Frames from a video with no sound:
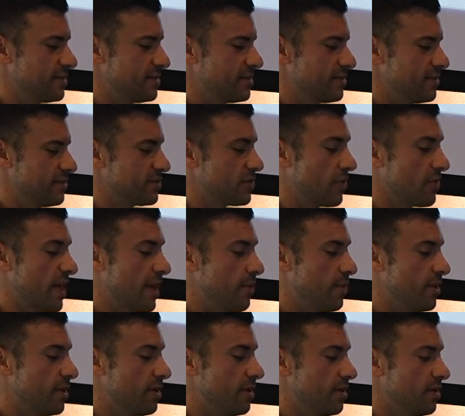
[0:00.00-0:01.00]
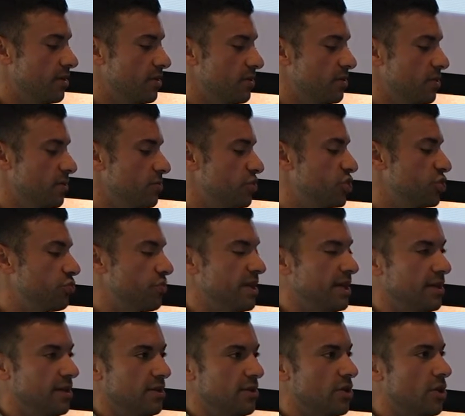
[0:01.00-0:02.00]
so they would
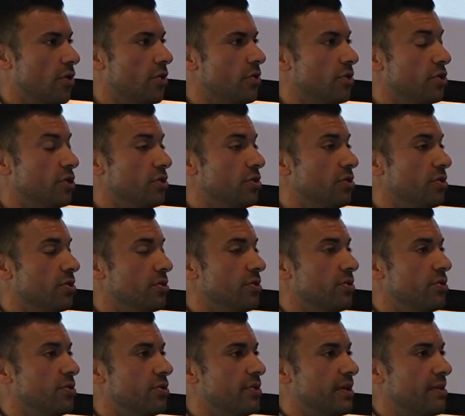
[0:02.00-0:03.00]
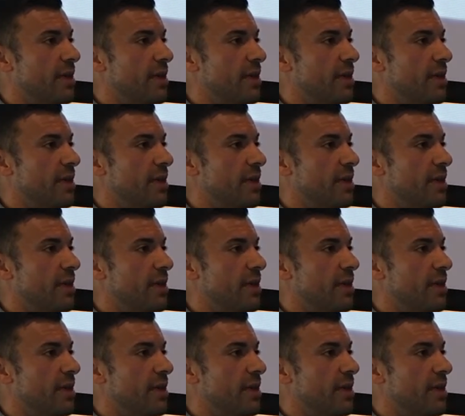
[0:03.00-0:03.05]
treat, the